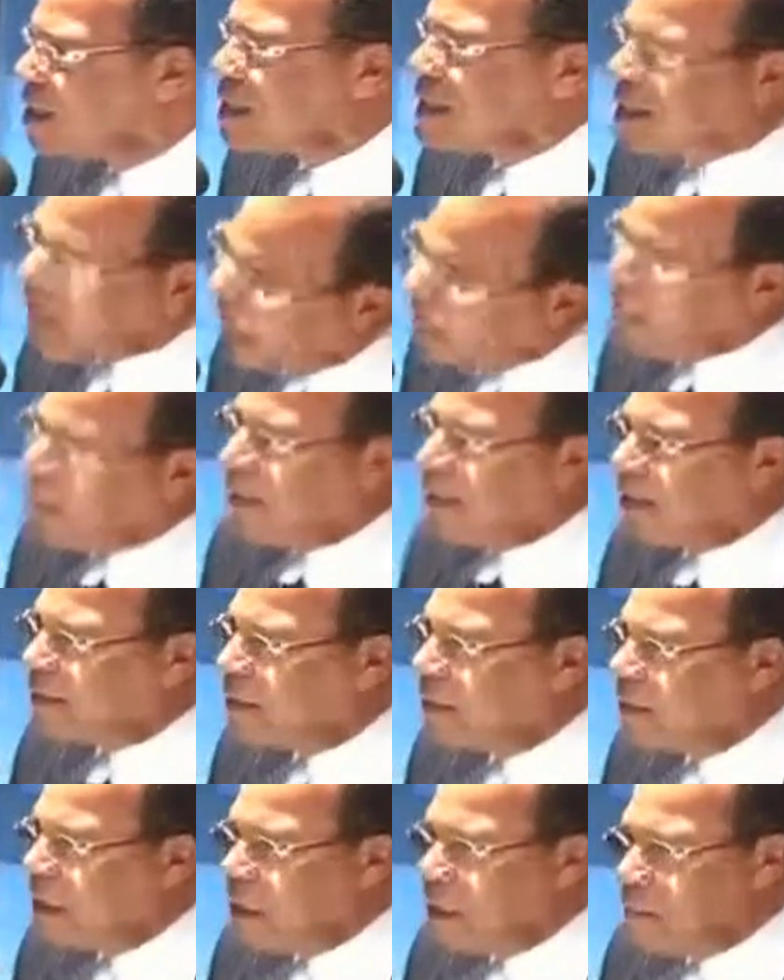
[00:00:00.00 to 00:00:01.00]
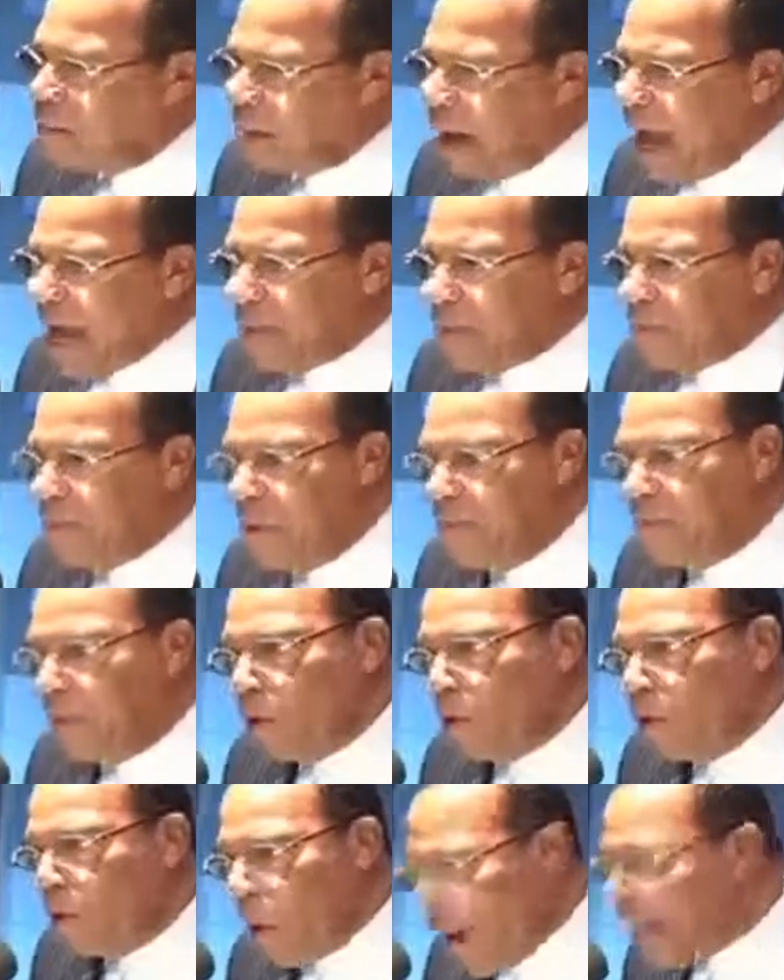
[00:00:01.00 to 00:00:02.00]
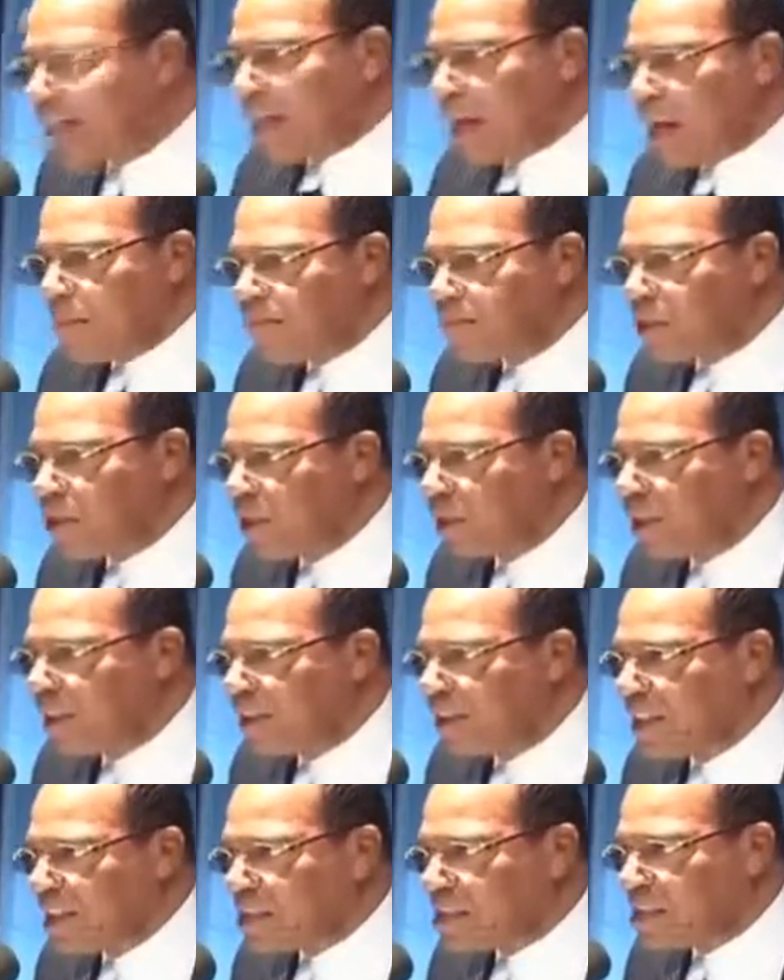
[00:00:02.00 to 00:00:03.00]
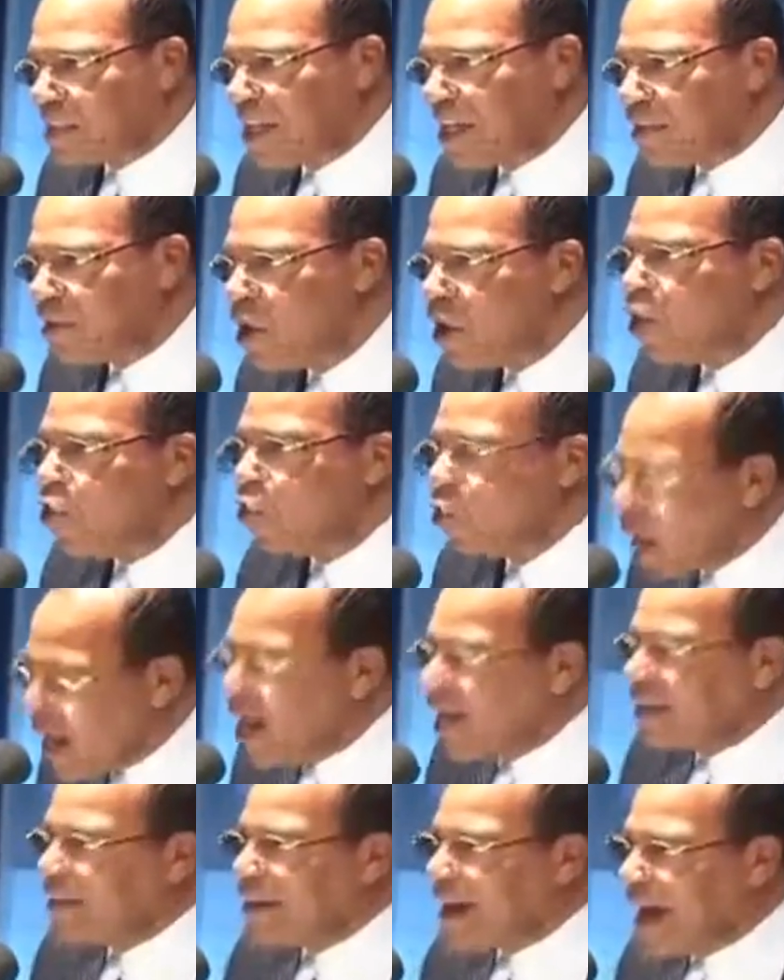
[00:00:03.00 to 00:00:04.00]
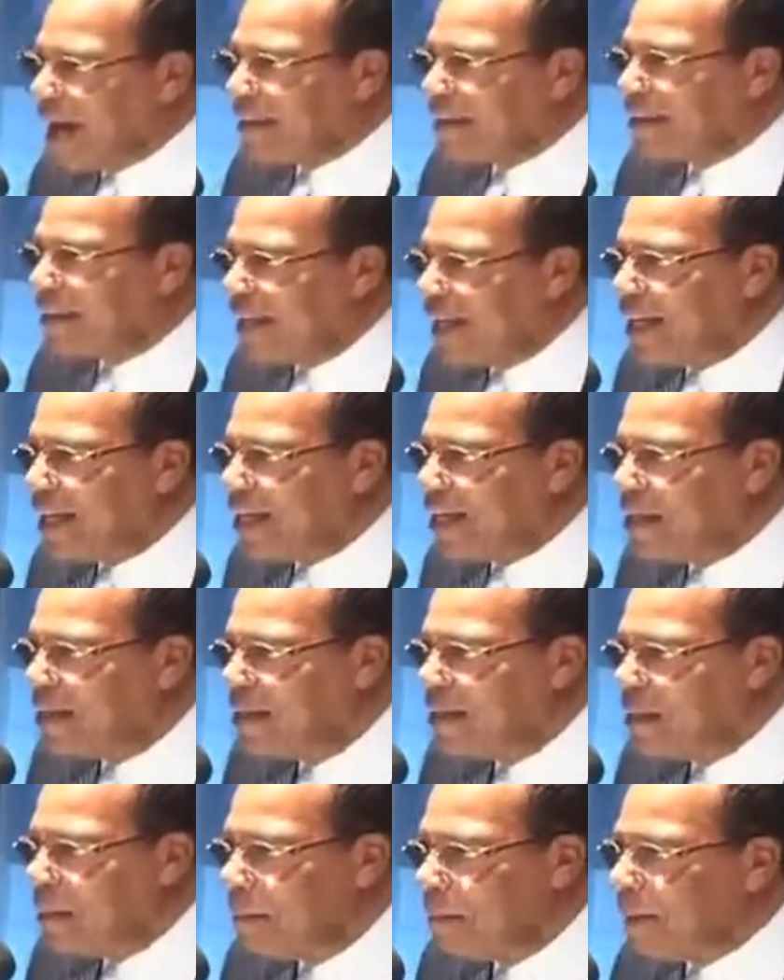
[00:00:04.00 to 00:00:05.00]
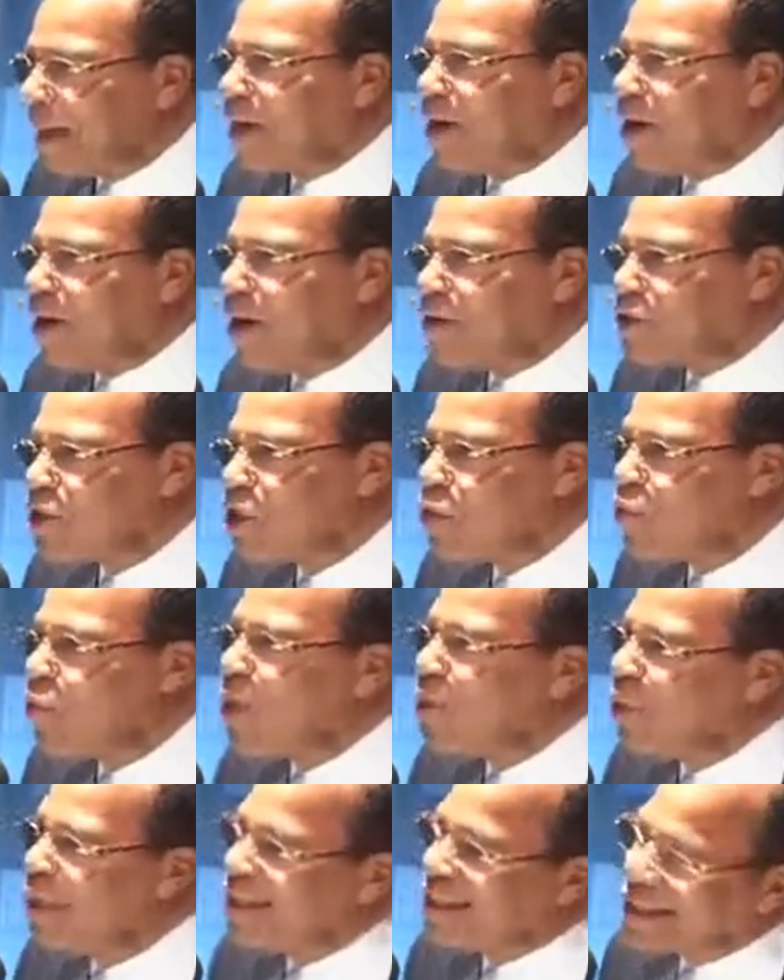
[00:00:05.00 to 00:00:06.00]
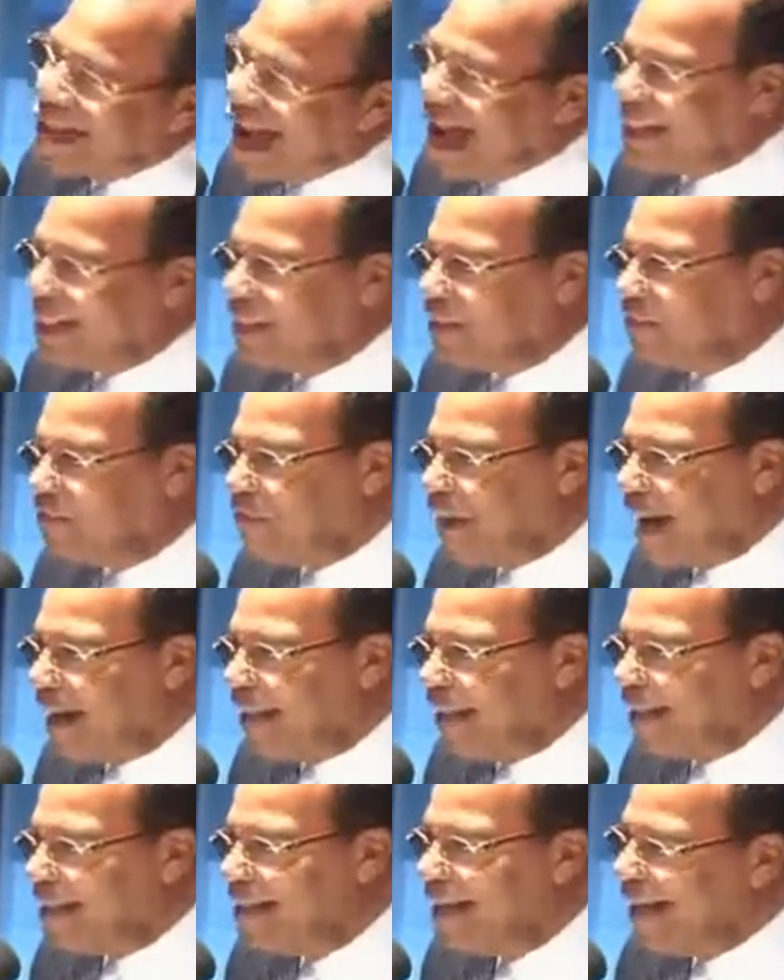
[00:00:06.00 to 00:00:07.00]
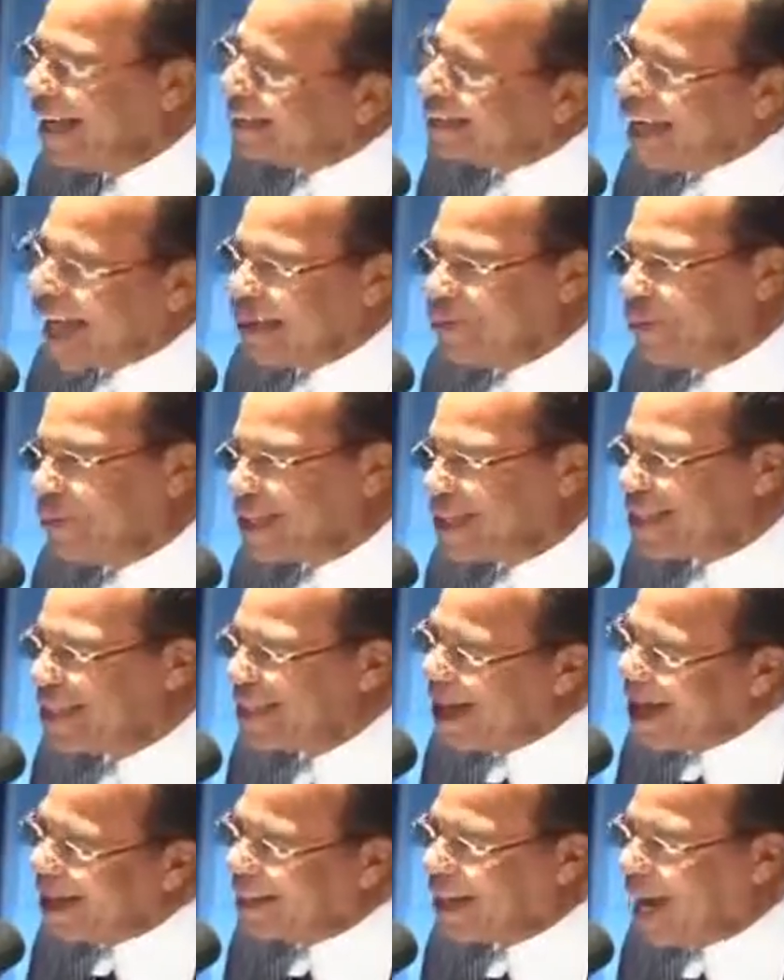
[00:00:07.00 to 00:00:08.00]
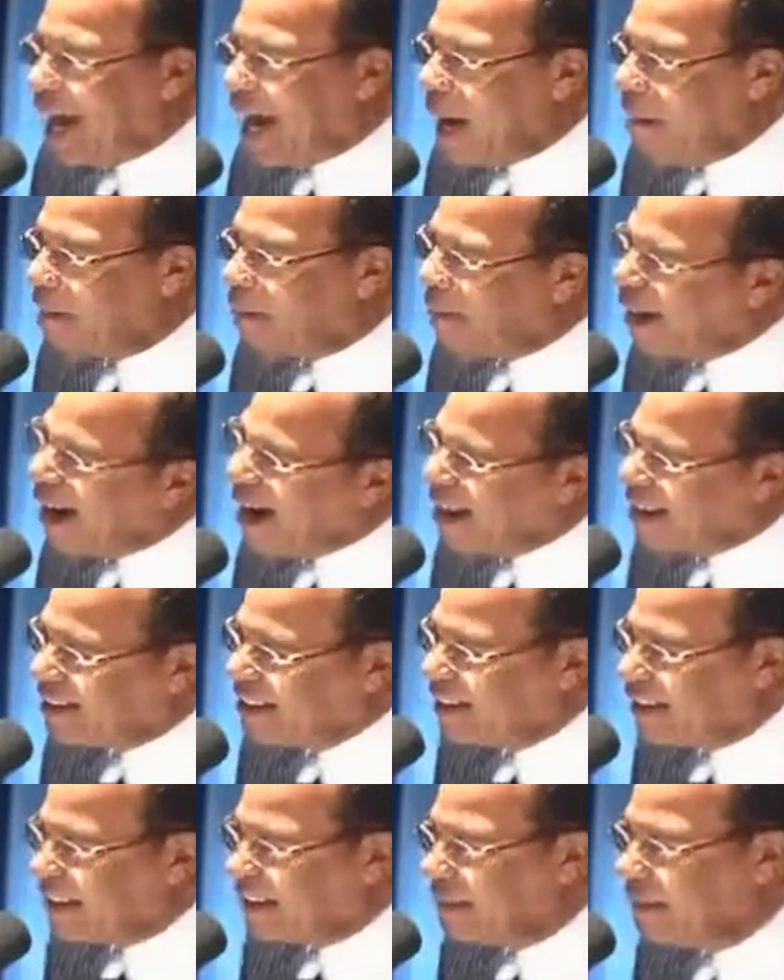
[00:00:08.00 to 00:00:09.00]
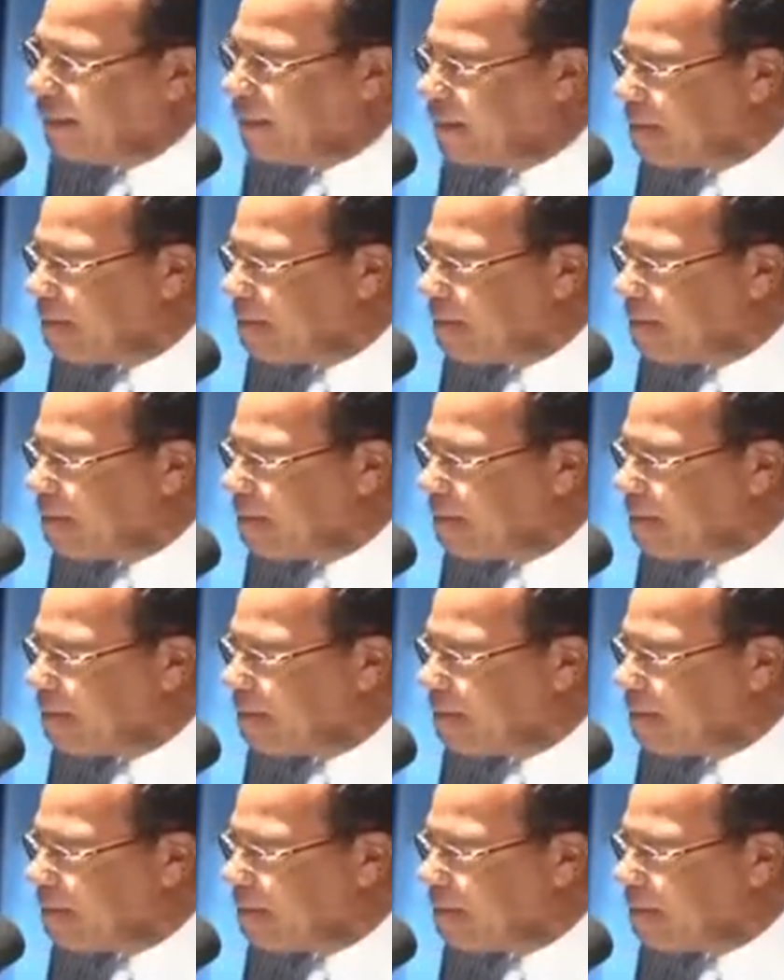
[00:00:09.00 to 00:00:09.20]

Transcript: Stop it. Black people, wake up to the deceit. We are not there because we were not invited, and that was not our party.